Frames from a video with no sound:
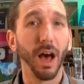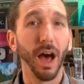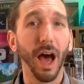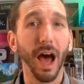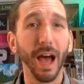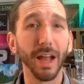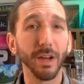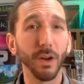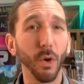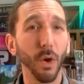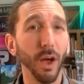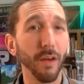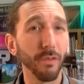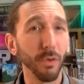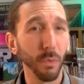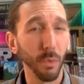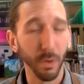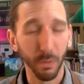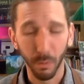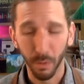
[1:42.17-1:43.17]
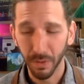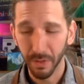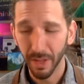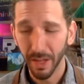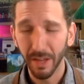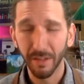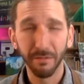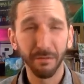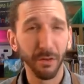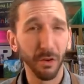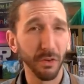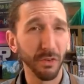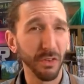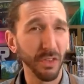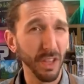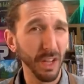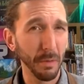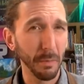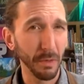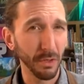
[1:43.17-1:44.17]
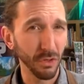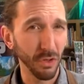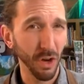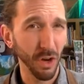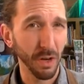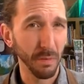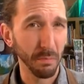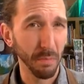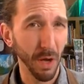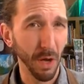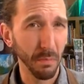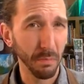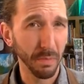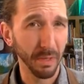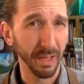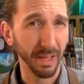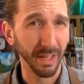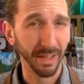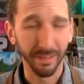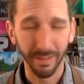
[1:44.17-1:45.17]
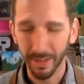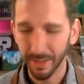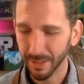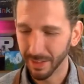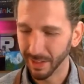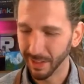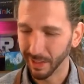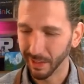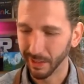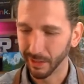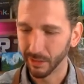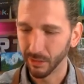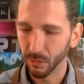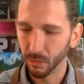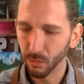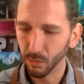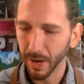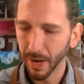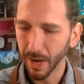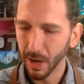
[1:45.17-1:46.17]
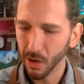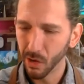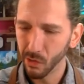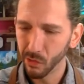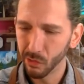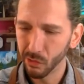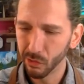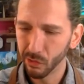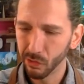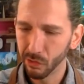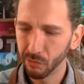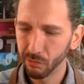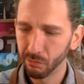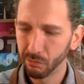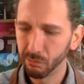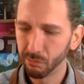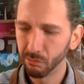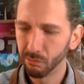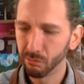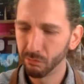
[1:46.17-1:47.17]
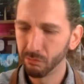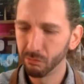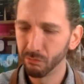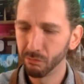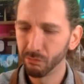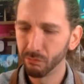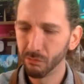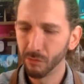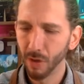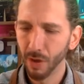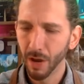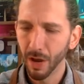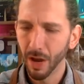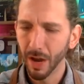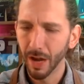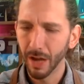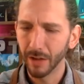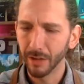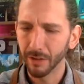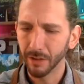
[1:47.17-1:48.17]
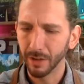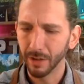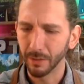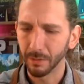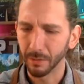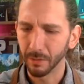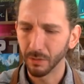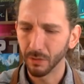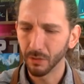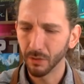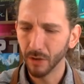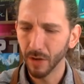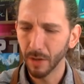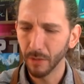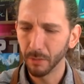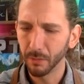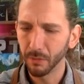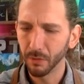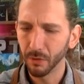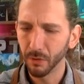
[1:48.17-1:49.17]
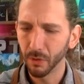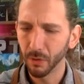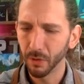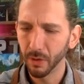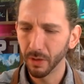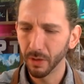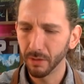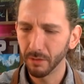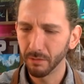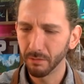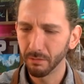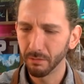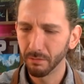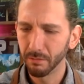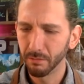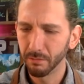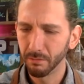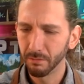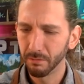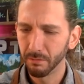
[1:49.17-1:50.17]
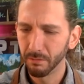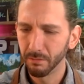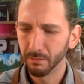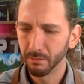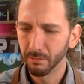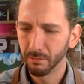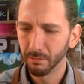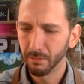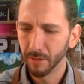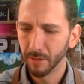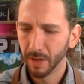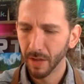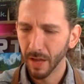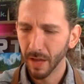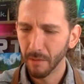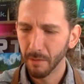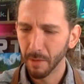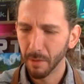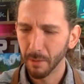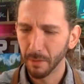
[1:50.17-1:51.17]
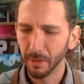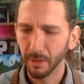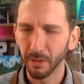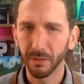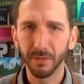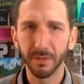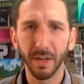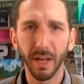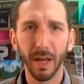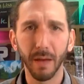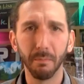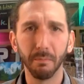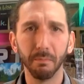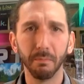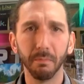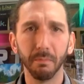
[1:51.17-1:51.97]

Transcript: I know everyone, when they first think about drawing a pumpkin, they think it's round, and it's got some stripes to it, and maybe a little stem.